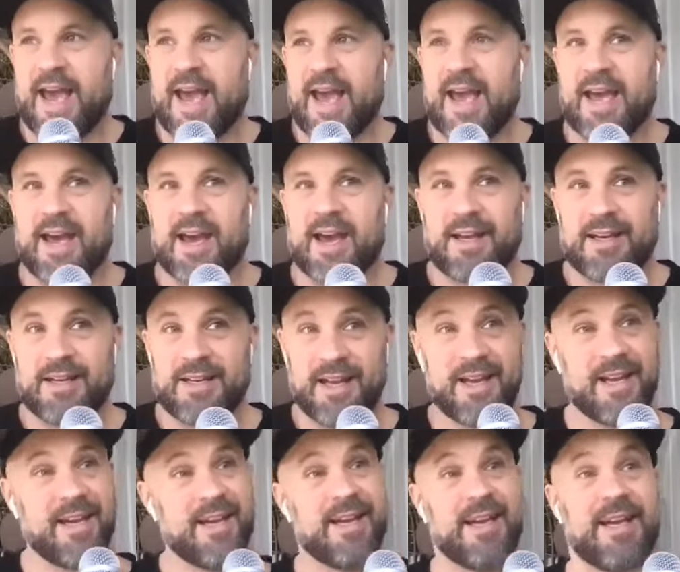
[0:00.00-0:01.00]
And
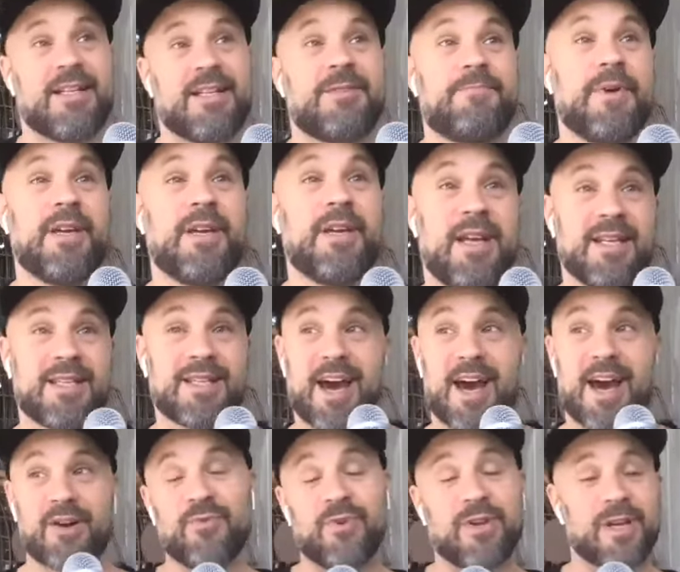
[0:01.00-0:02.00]
it's been it's
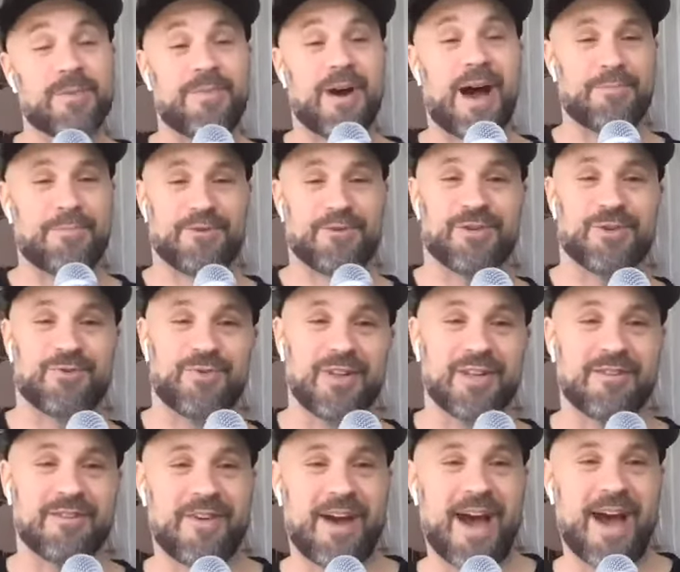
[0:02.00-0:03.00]
gotten really popular
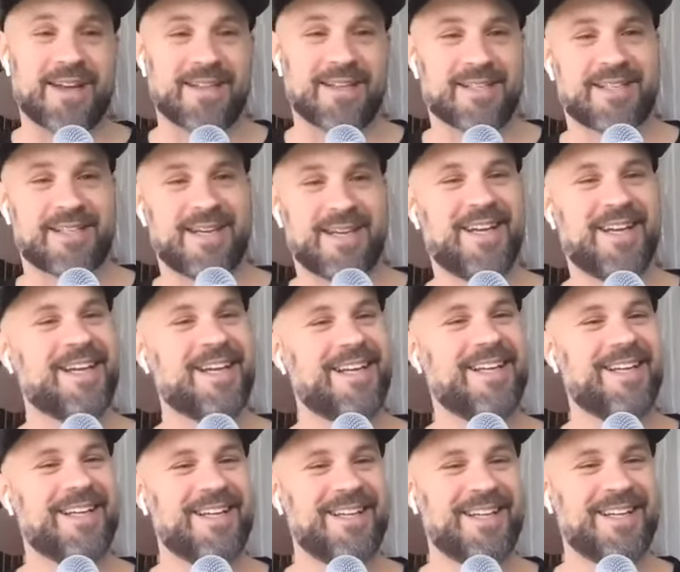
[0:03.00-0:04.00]
really fast. and
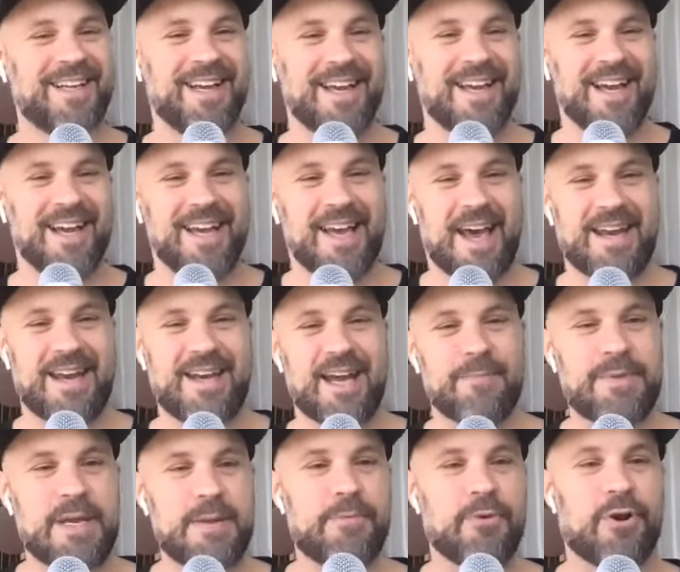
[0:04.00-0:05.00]
yeah. now
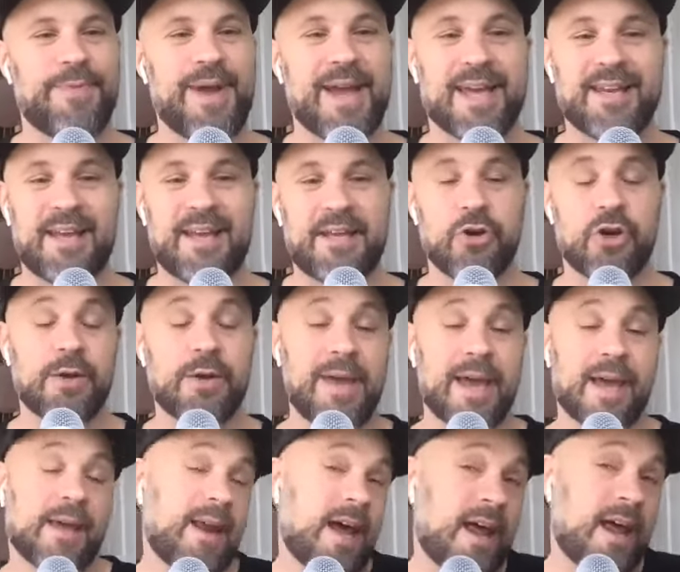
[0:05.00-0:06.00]
people are making you can
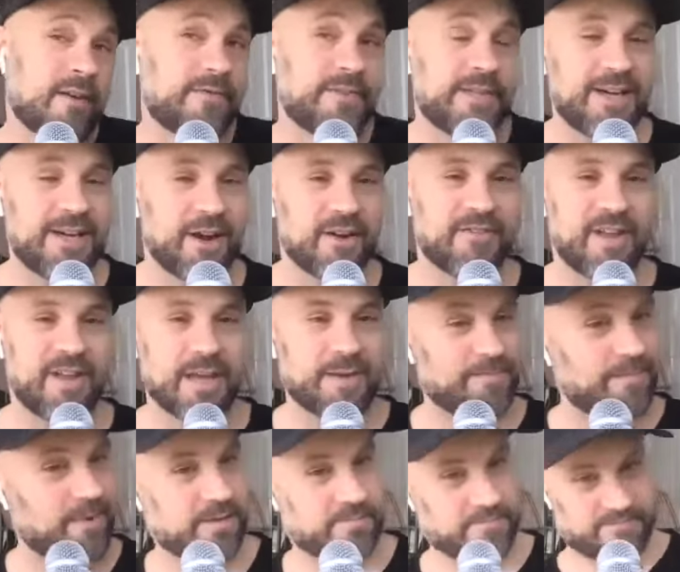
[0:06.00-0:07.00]
make an NFT out of like
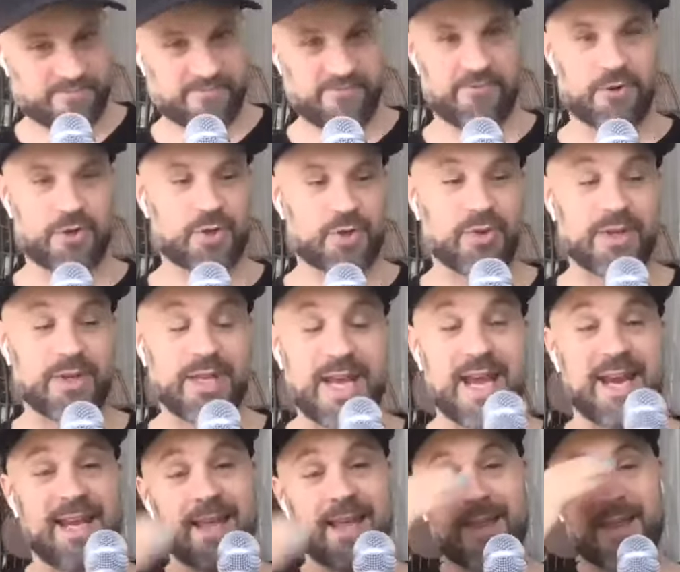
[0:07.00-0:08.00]
virtually
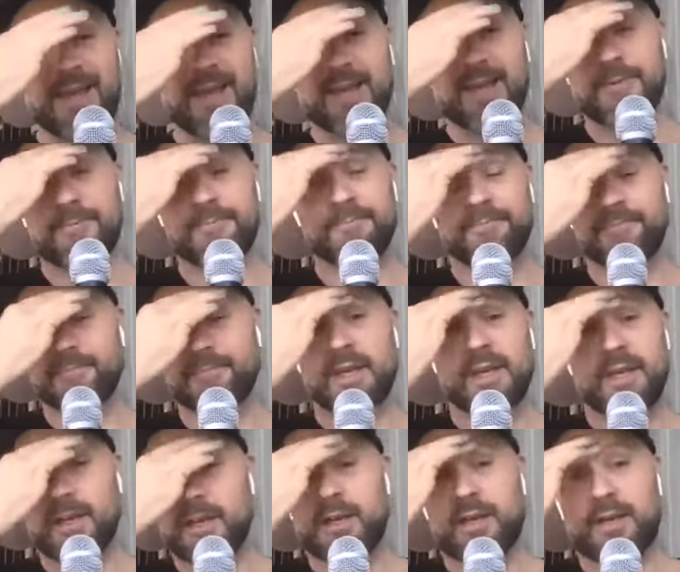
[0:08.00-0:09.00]
anything,
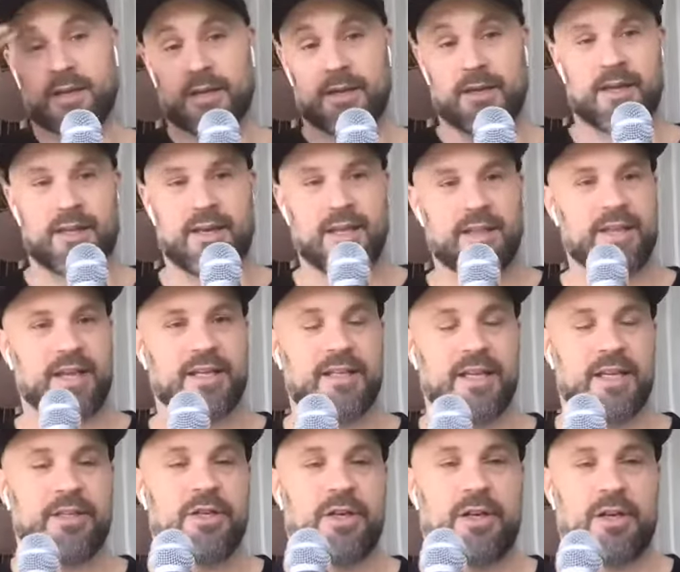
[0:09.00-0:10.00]
anything
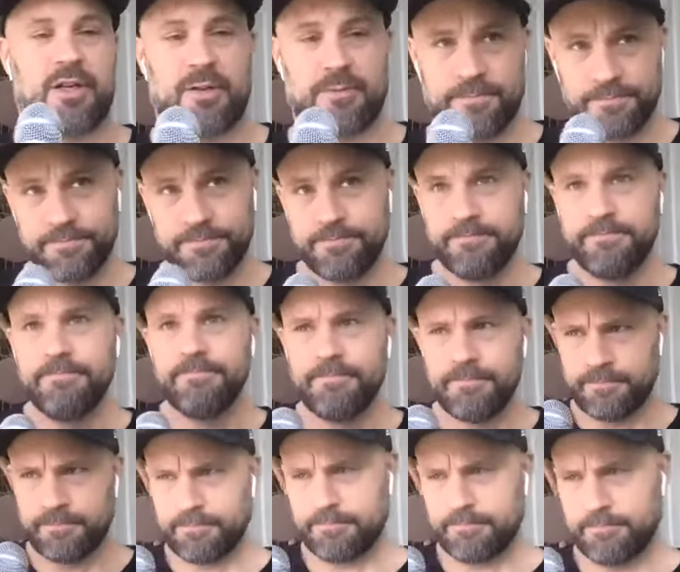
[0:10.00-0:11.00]
digital.
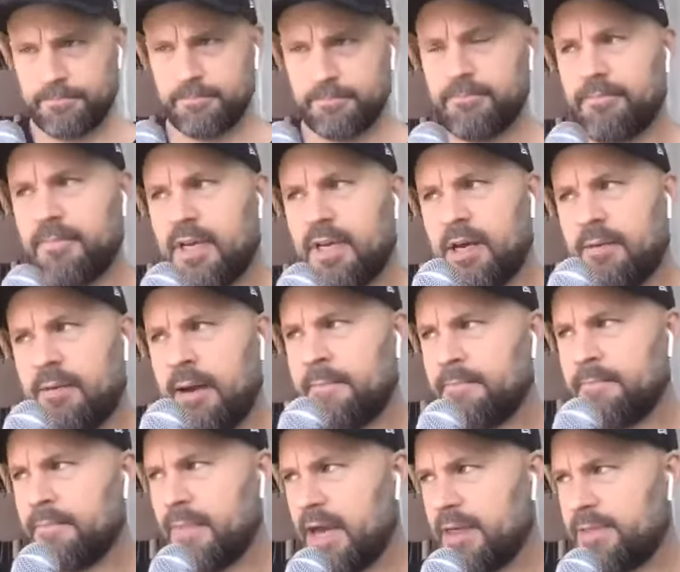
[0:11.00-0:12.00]

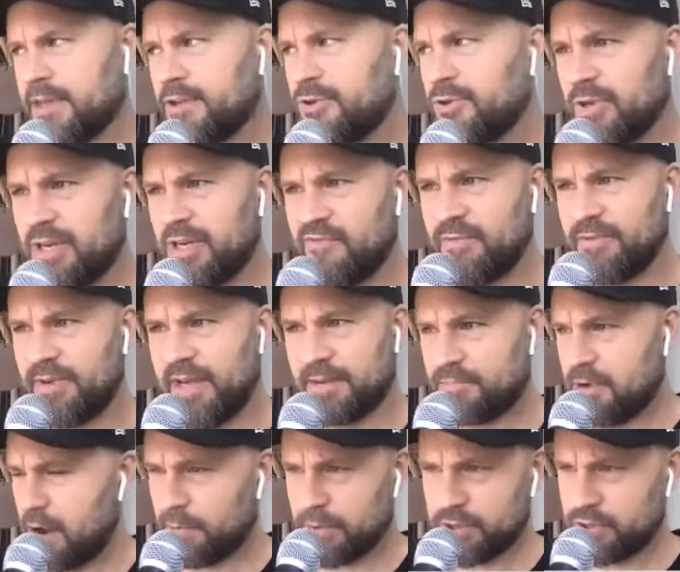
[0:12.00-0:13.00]
Um, I think you can even like
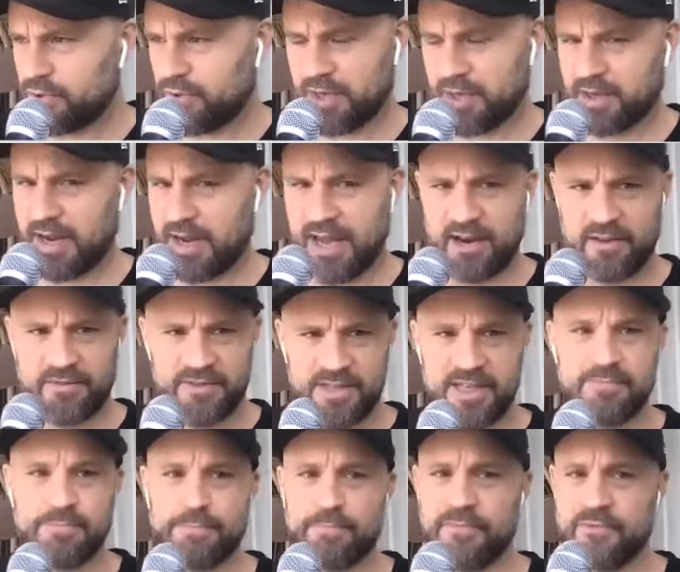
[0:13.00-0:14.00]
probably do like an
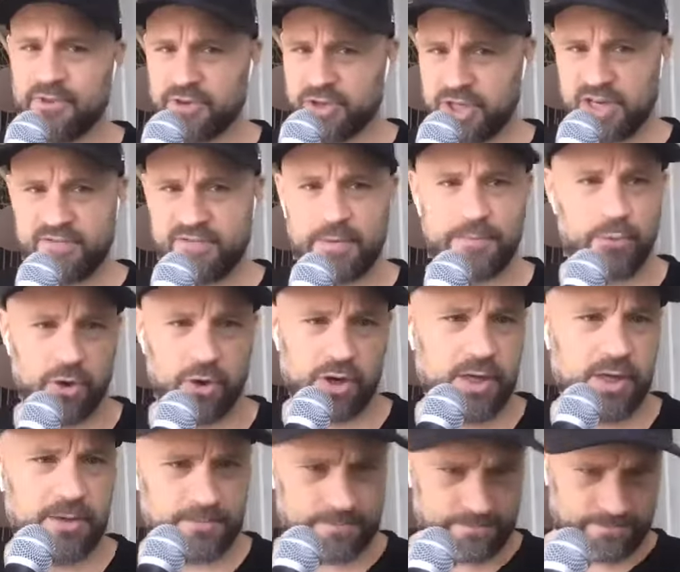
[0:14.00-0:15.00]
NFT version of a
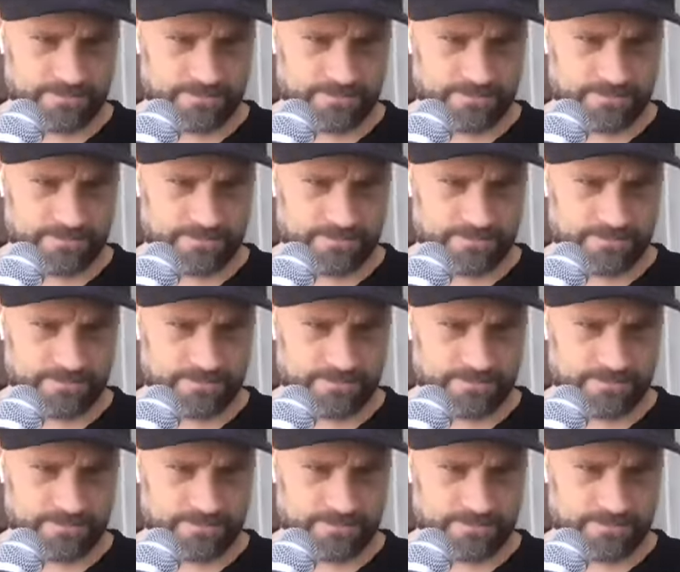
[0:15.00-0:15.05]
book.